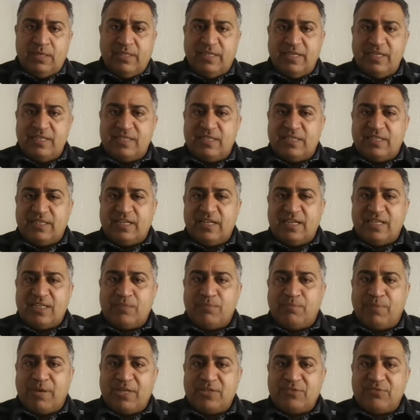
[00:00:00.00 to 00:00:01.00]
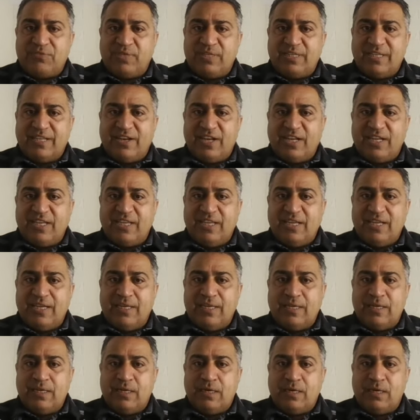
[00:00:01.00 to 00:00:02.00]
These attacks, password
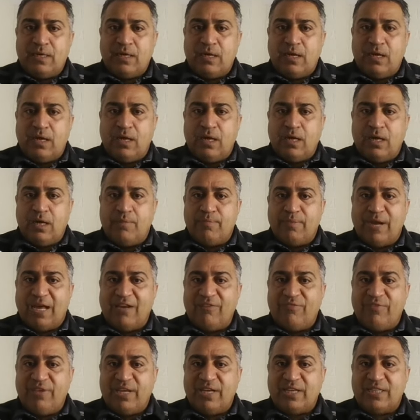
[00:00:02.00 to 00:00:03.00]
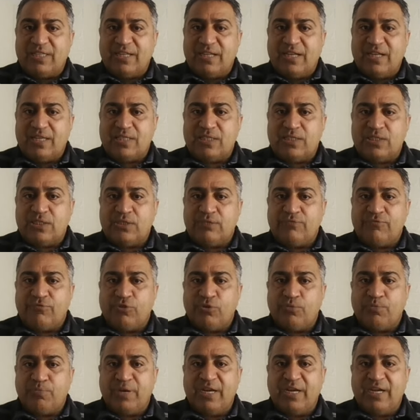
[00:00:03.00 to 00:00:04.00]
cracking, malware attacks,
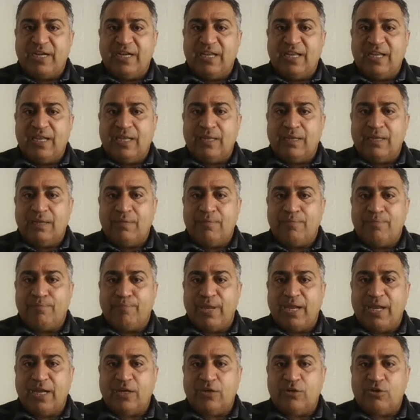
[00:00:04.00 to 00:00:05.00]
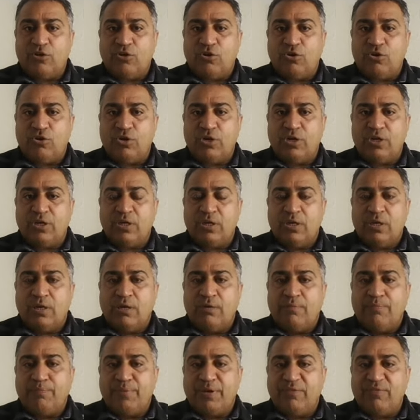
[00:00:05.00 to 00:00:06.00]
footprinting, backdoor,
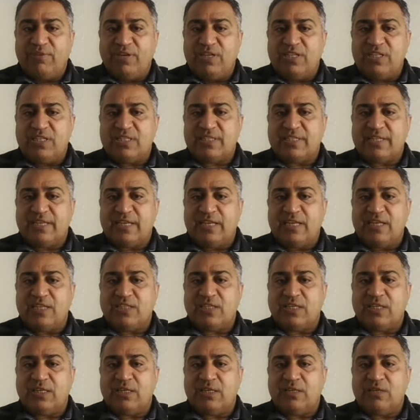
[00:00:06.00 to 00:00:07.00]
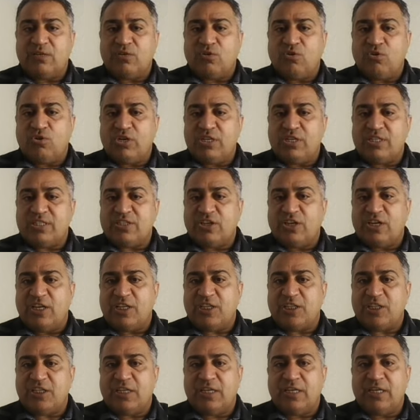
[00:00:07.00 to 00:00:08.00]
privilege escalation, code
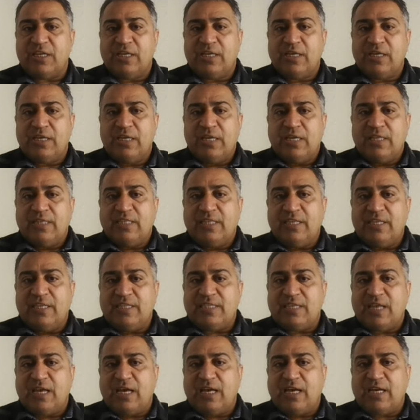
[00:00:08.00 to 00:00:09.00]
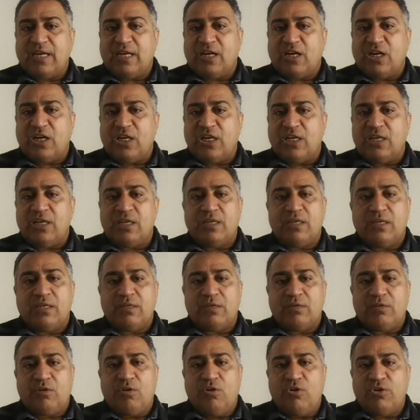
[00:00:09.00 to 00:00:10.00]
escalation, these are called
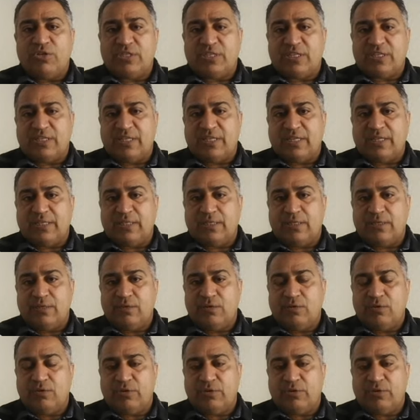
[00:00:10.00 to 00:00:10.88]
host attacks.